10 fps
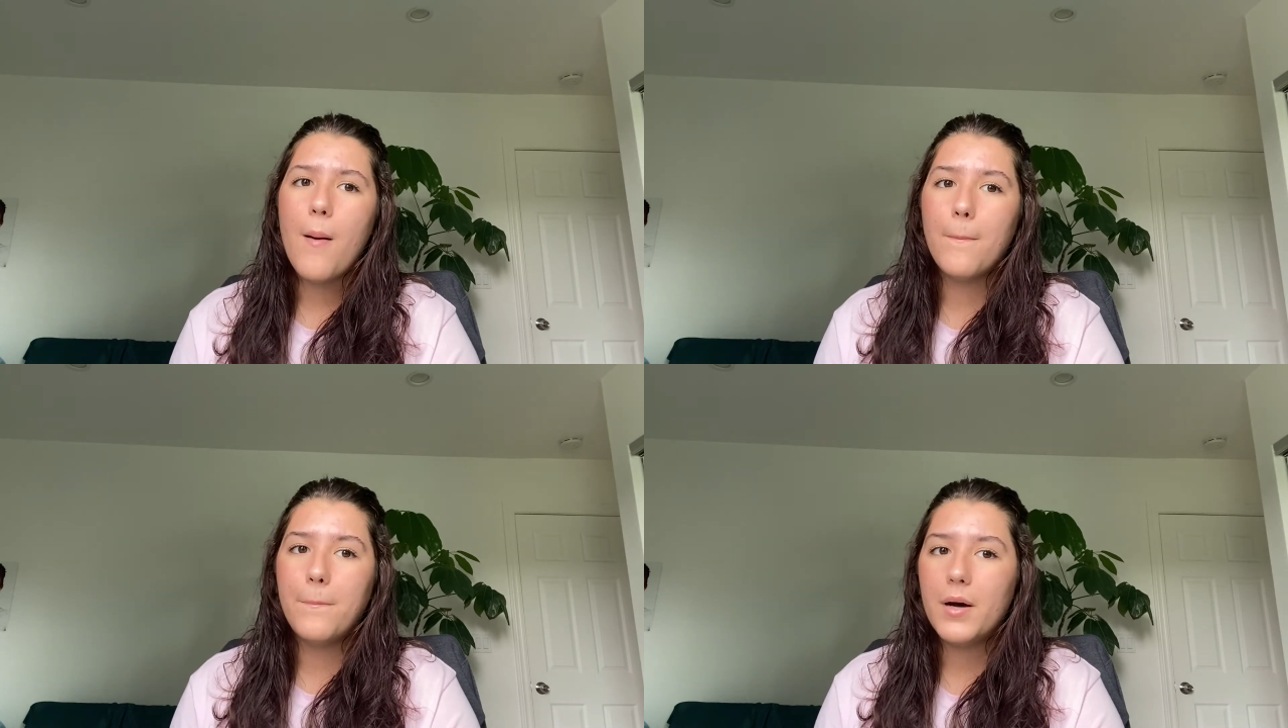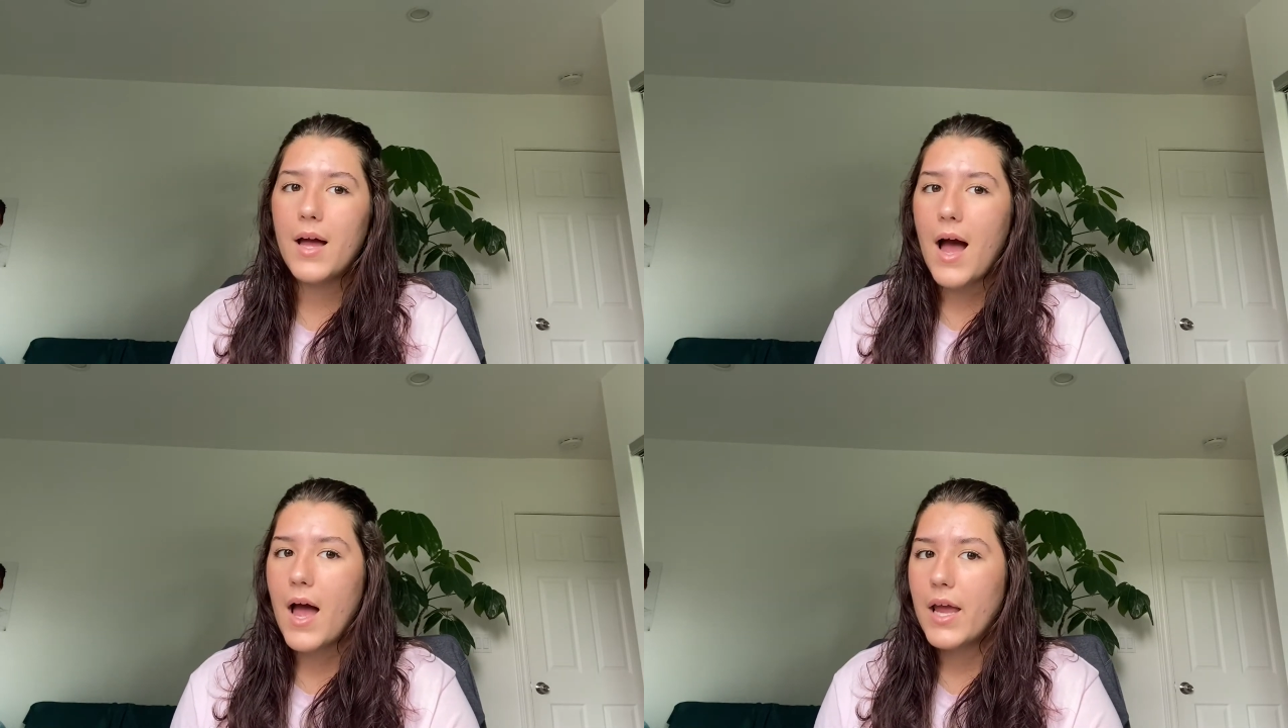
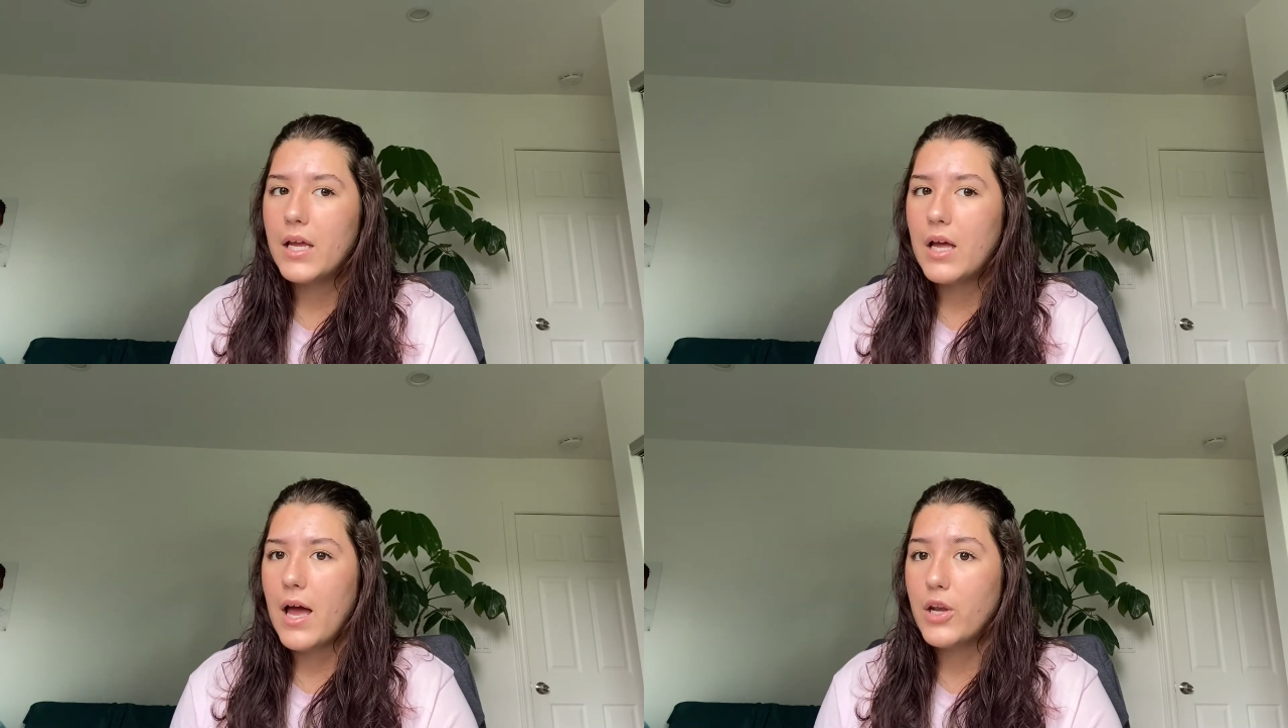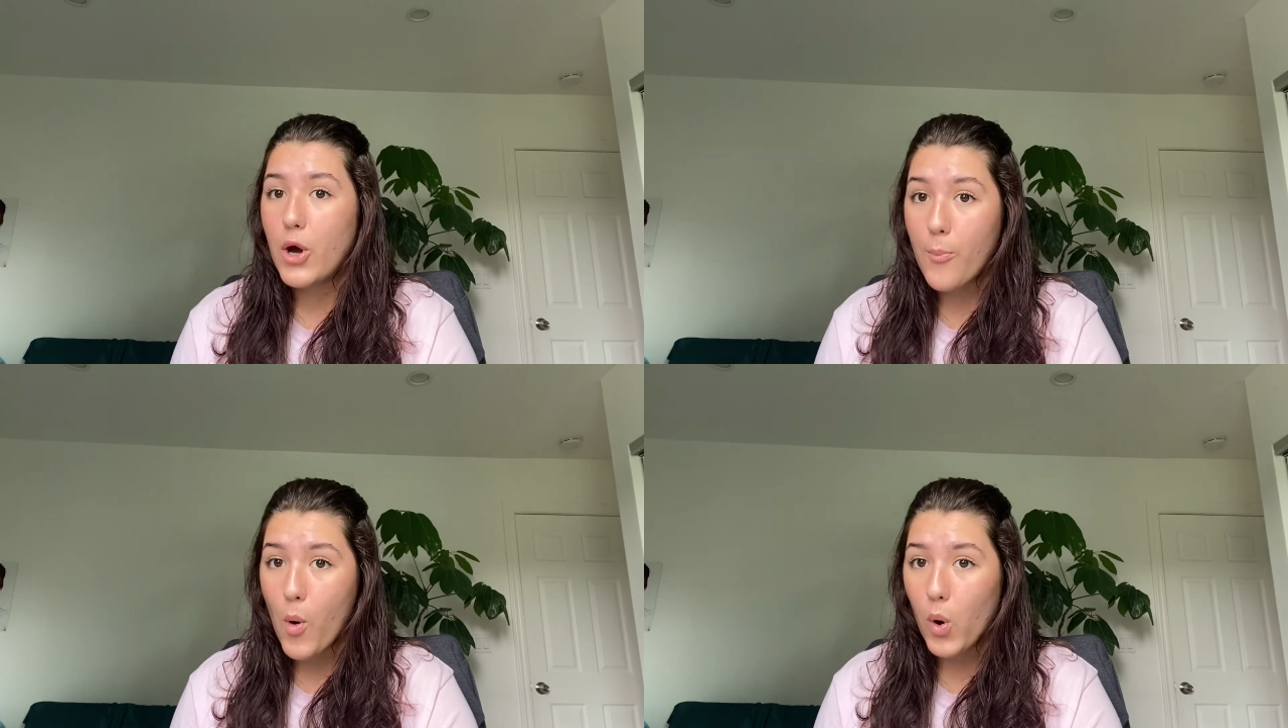but I know
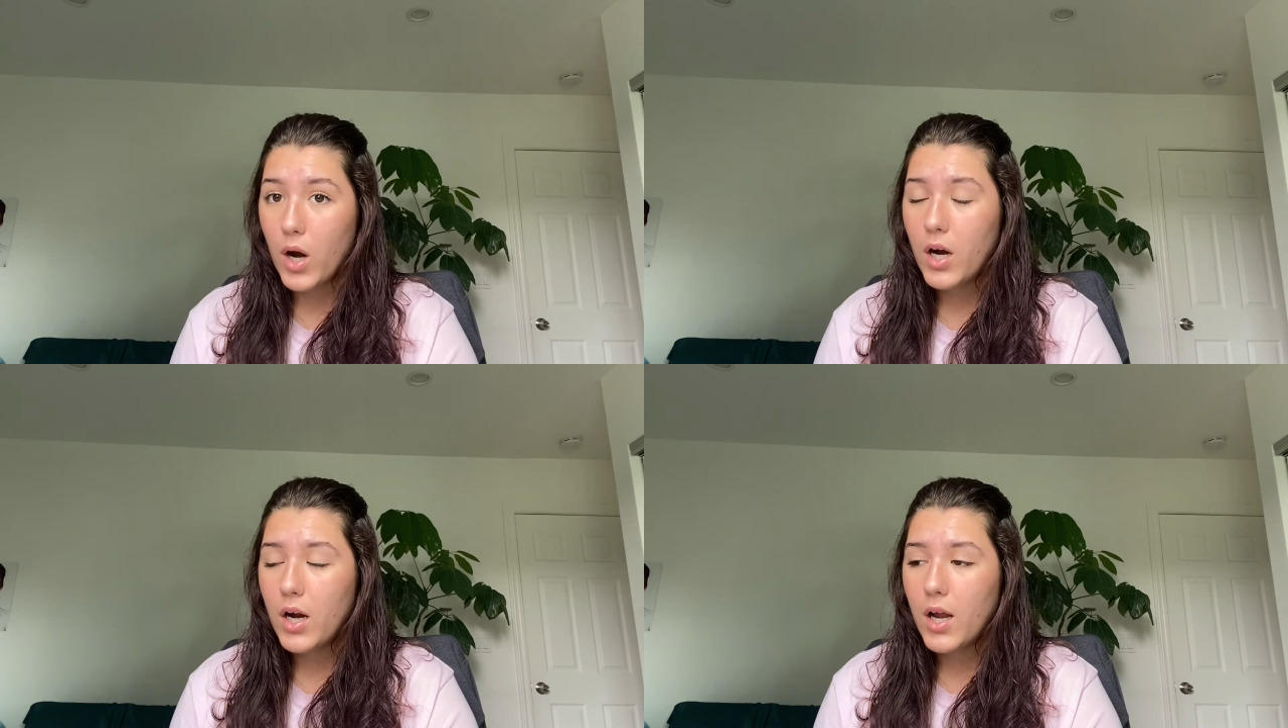more.